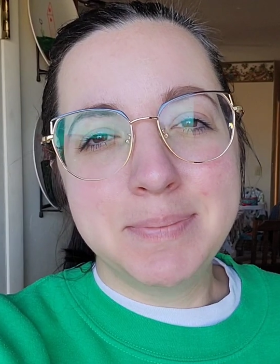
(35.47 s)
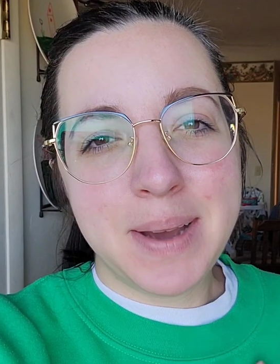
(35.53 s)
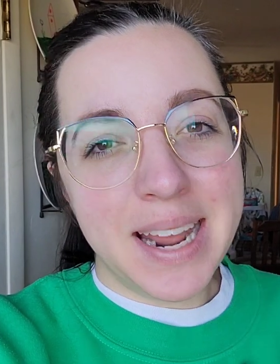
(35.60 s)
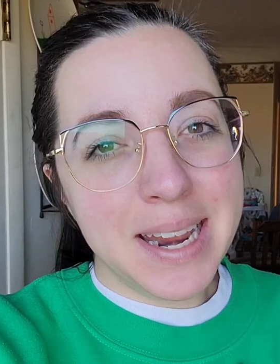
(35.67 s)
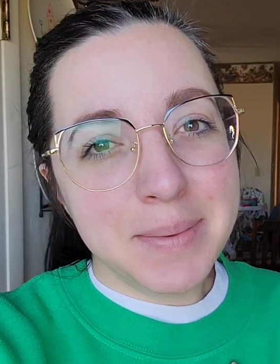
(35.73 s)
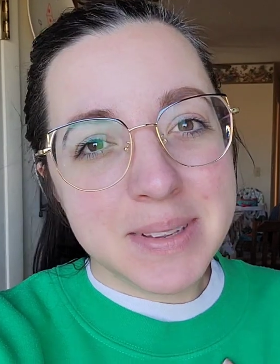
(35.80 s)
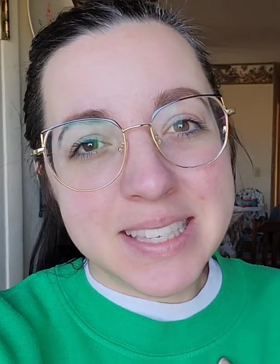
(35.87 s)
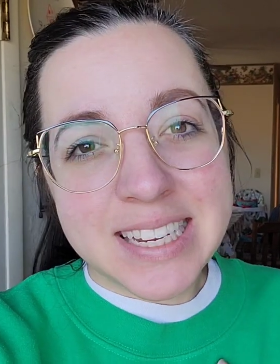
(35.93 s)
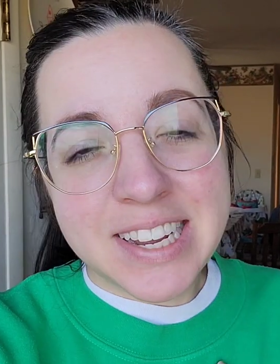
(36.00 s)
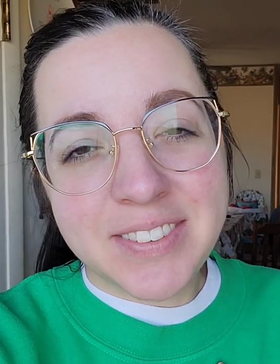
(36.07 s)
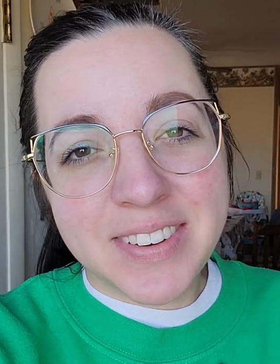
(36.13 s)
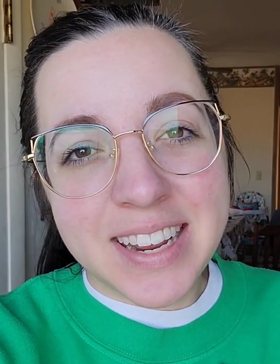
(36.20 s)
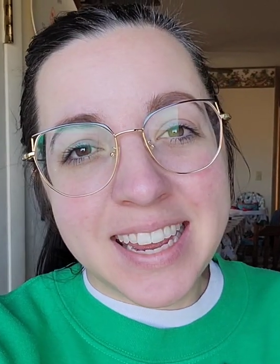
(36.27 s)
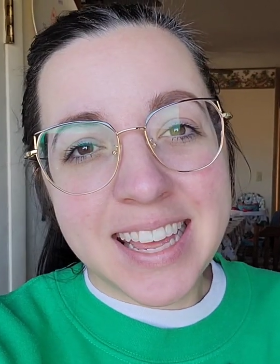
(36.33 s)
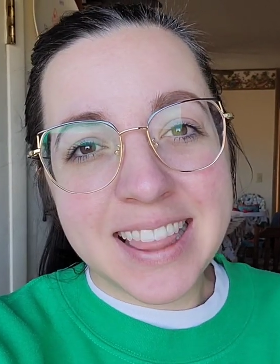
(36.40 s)
My name is
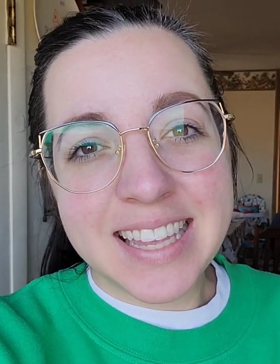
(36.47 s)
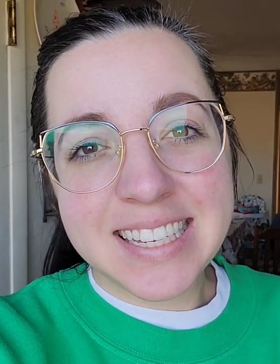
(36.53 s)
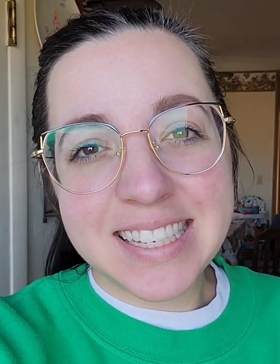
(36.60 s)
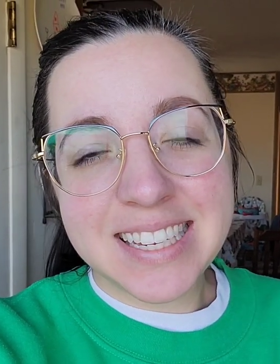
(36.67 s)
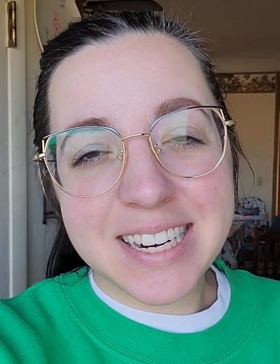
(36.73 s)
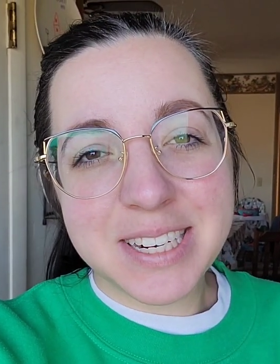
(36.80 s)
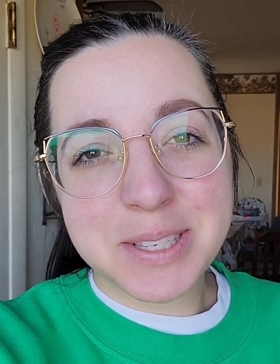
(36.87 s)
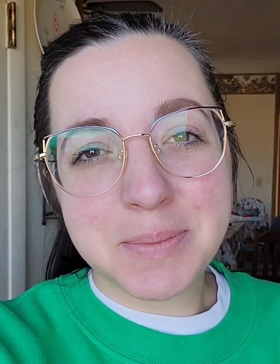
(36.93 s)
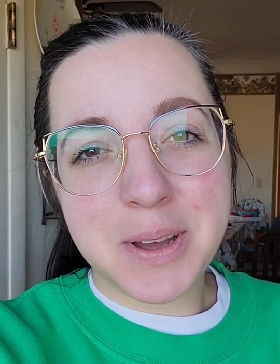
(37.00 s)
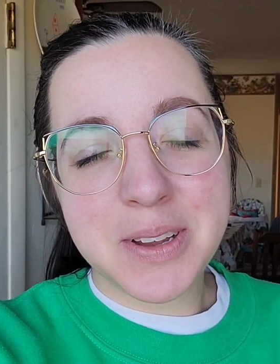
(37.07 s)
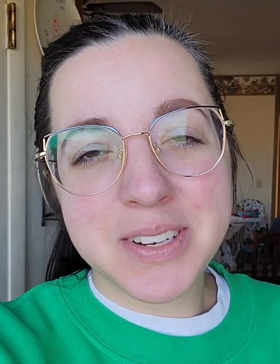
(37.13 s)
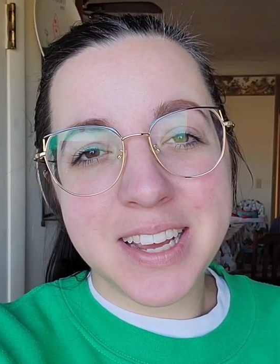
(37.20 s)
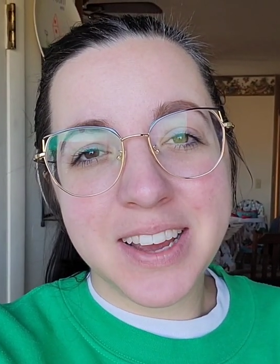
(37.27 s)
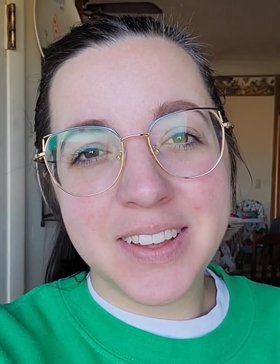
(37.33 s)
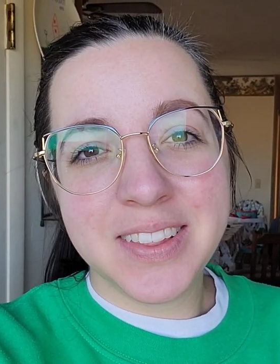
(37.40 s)
Tiffany. This is our small
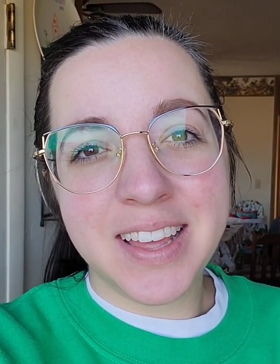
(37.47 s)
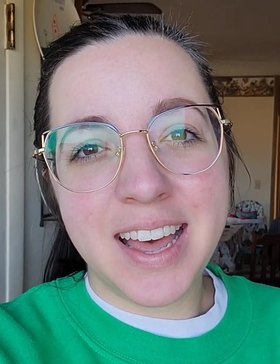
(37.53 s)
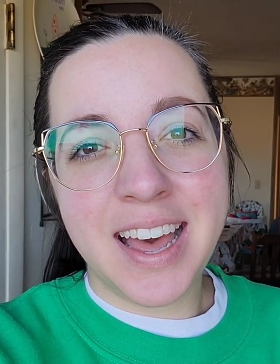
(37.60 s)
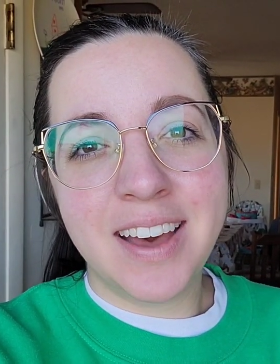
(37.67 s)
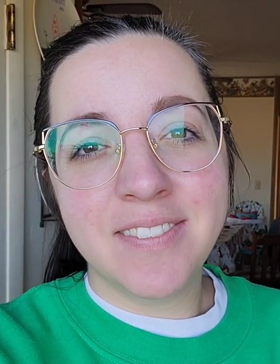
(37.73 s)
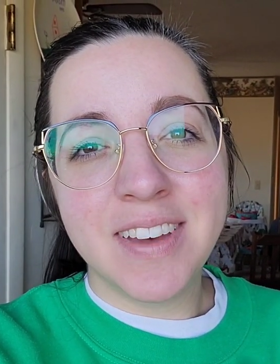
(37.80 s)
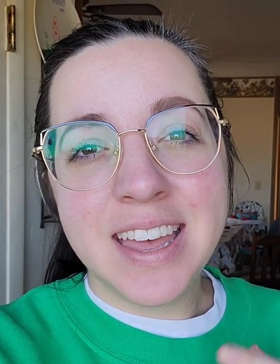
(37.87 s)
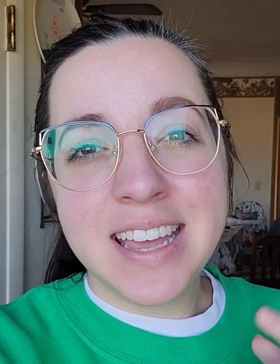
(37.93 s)
town life.